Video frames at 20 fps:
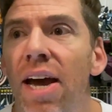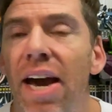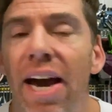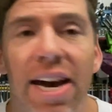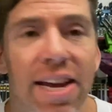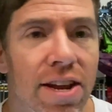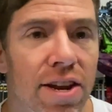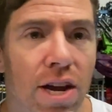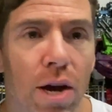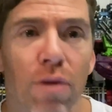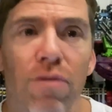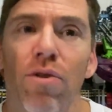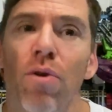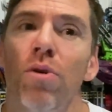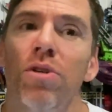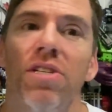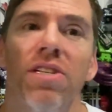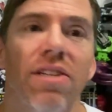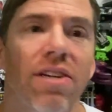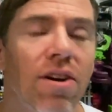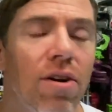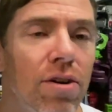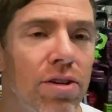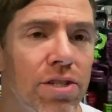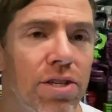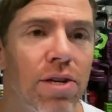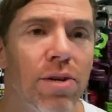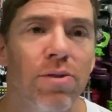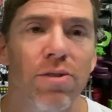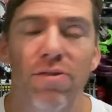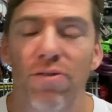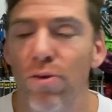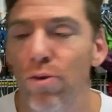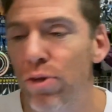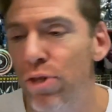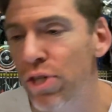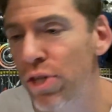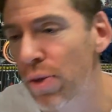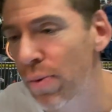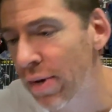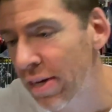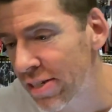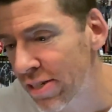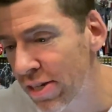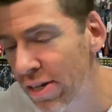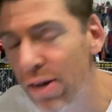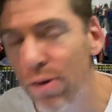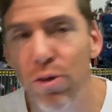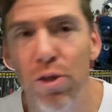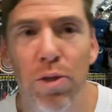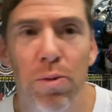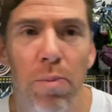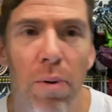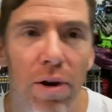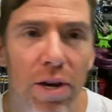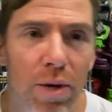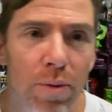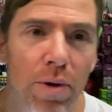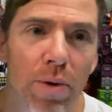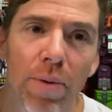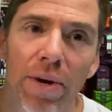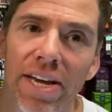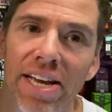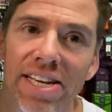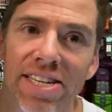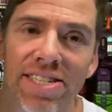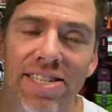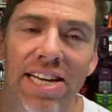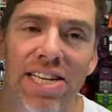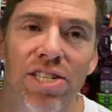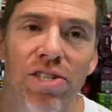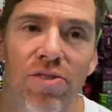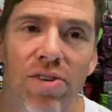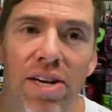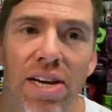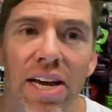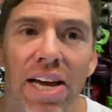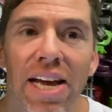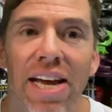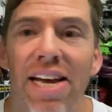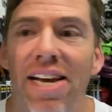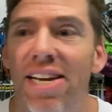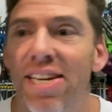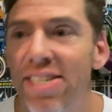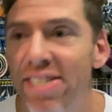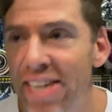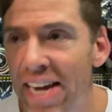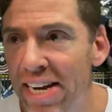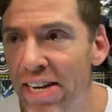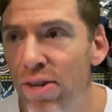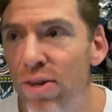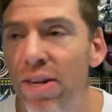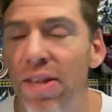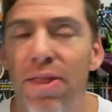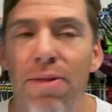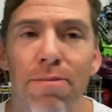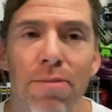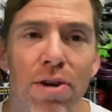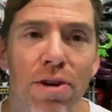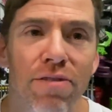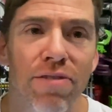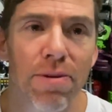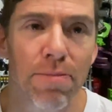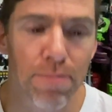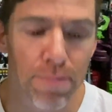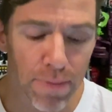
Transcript: And I know, of course, in the cartoons, of course, you had, you know, Spike, Witwick, etc., and Daniel in the movie.